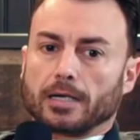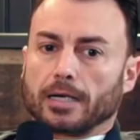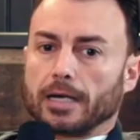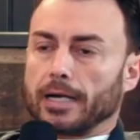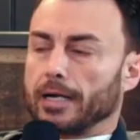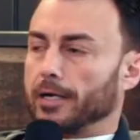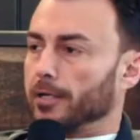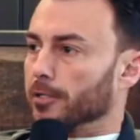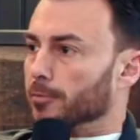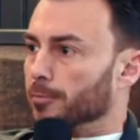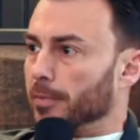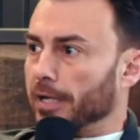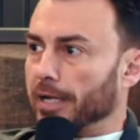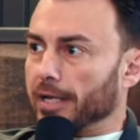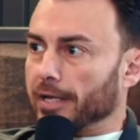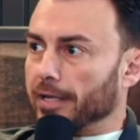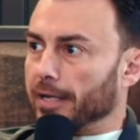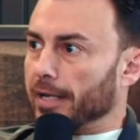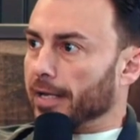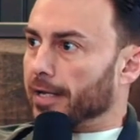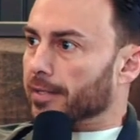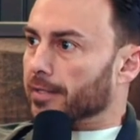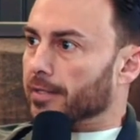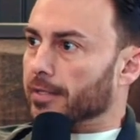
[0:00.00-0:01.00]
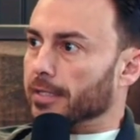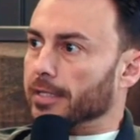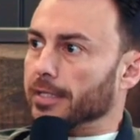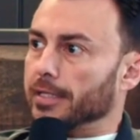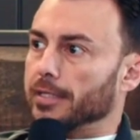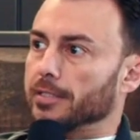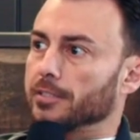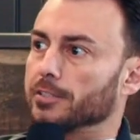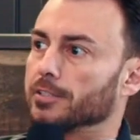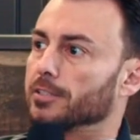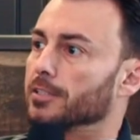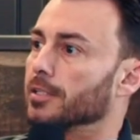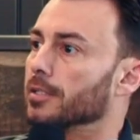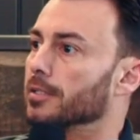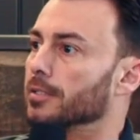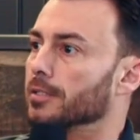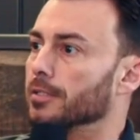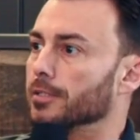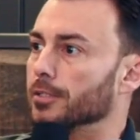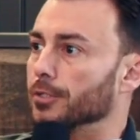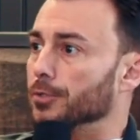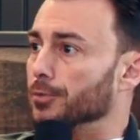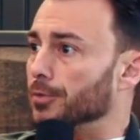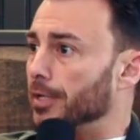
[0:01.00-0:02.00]
Ironman athletes, yeah.
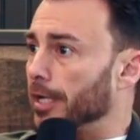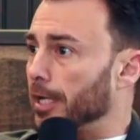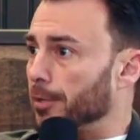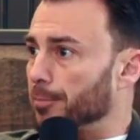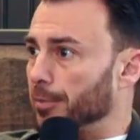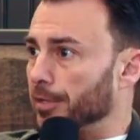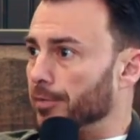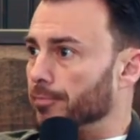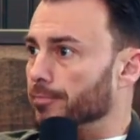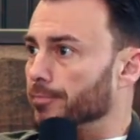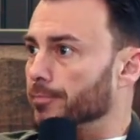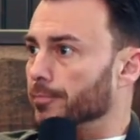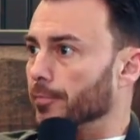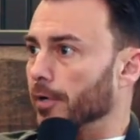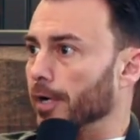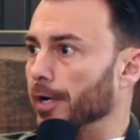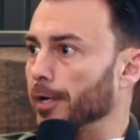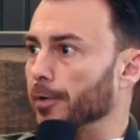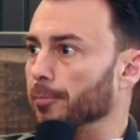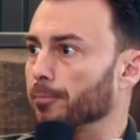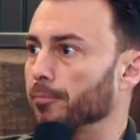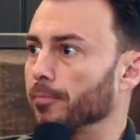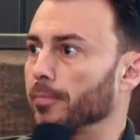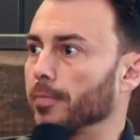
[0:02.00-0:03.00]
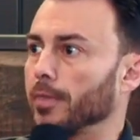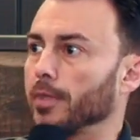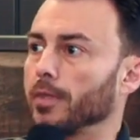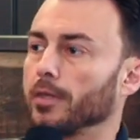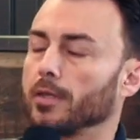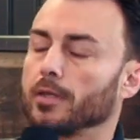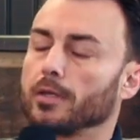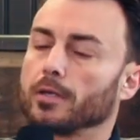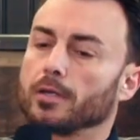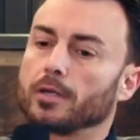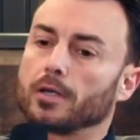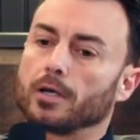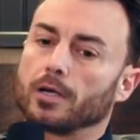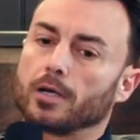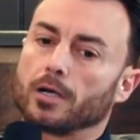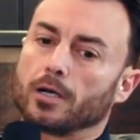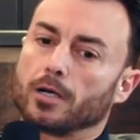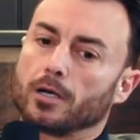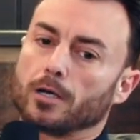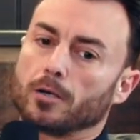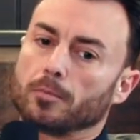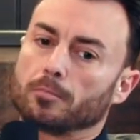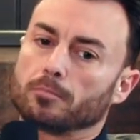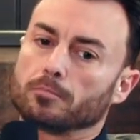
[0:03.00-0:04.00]
you name it, right?
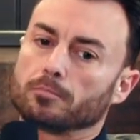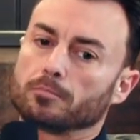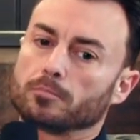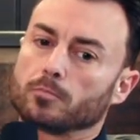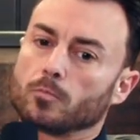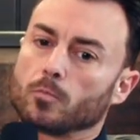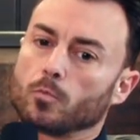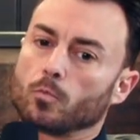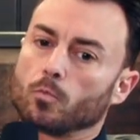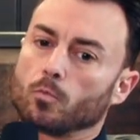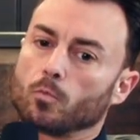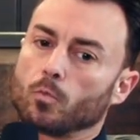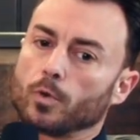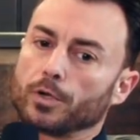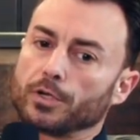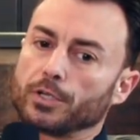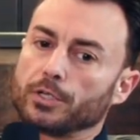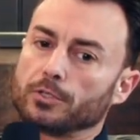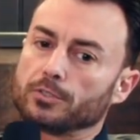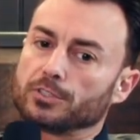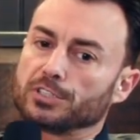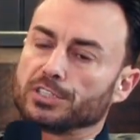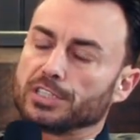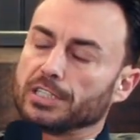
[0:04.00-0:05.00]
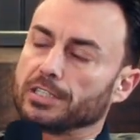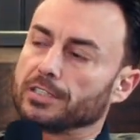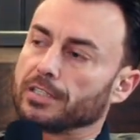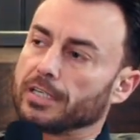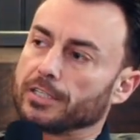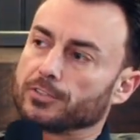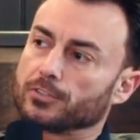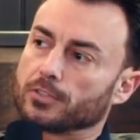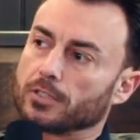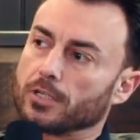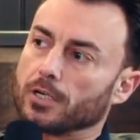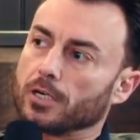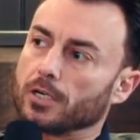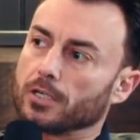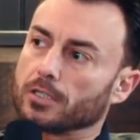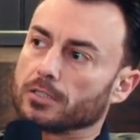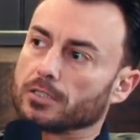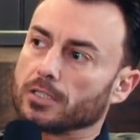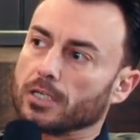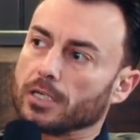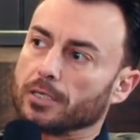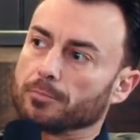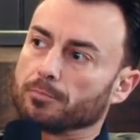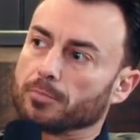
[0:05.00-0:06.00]
Um, where do you see nitric
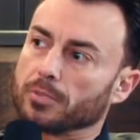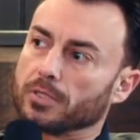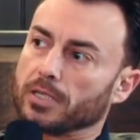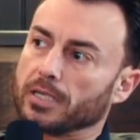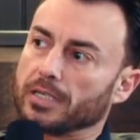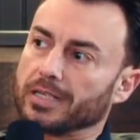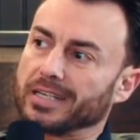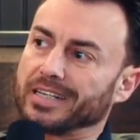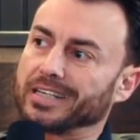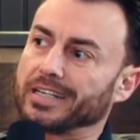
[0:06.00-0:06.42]
oxide playing a